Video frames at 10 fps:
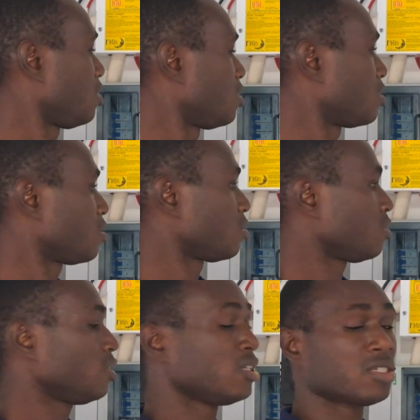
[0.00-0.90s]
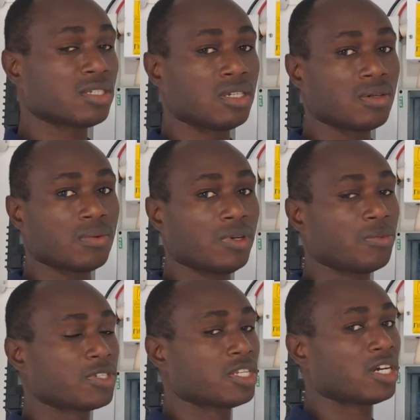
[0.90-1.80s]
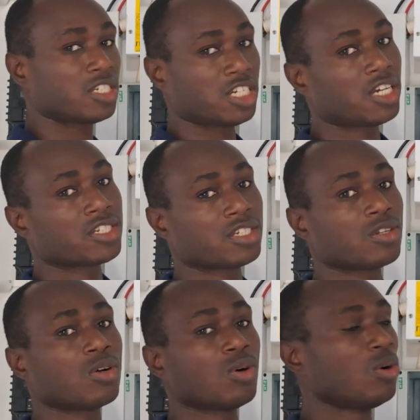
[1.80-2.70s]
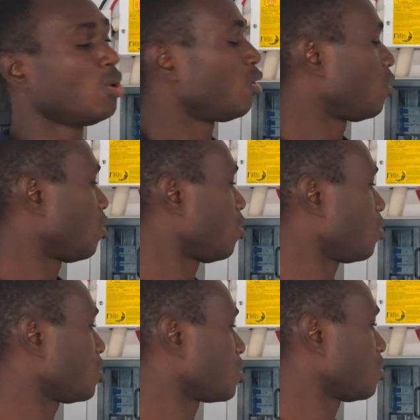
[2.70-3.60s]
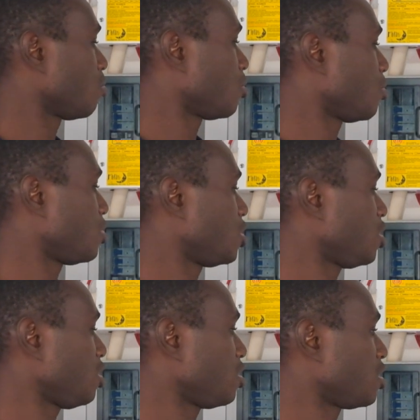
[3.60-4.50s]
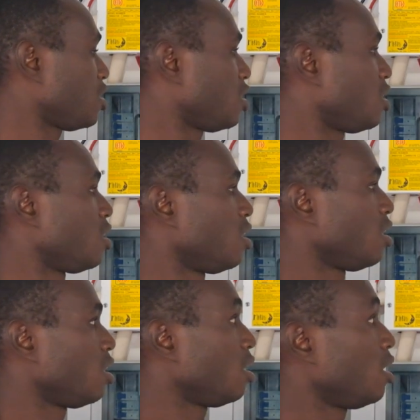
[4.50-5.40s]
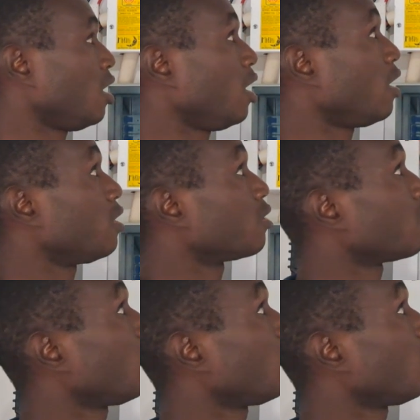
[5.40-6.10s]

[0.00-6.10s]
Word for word: So let's see when we start charging how this number will change and